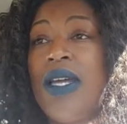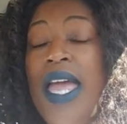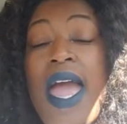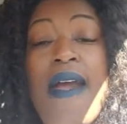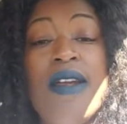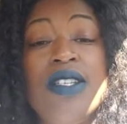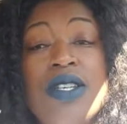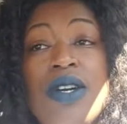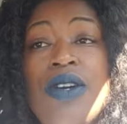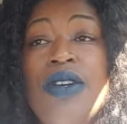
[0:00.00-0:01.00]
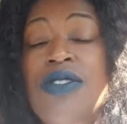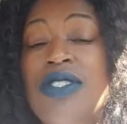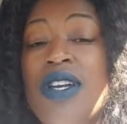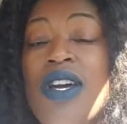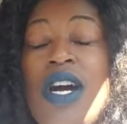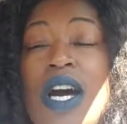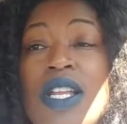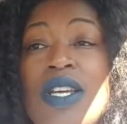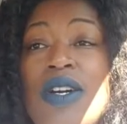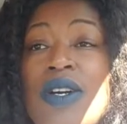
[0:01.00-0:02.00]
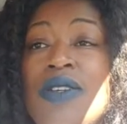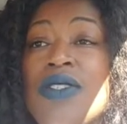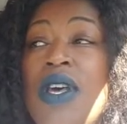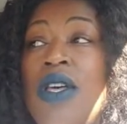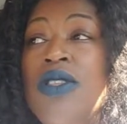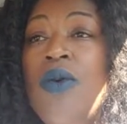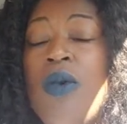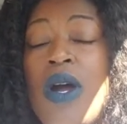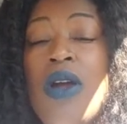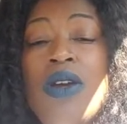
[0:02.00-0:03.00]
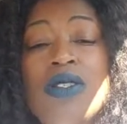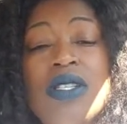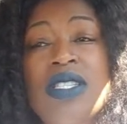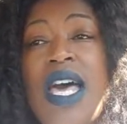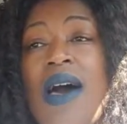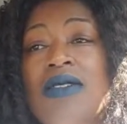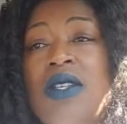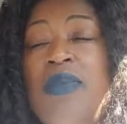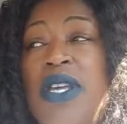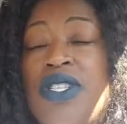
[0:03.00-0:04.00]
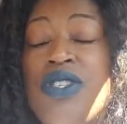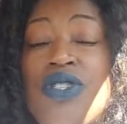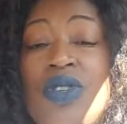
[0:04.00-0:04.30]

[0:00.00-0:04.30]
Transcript: characters, the colors, the words, the sounds, the pictures.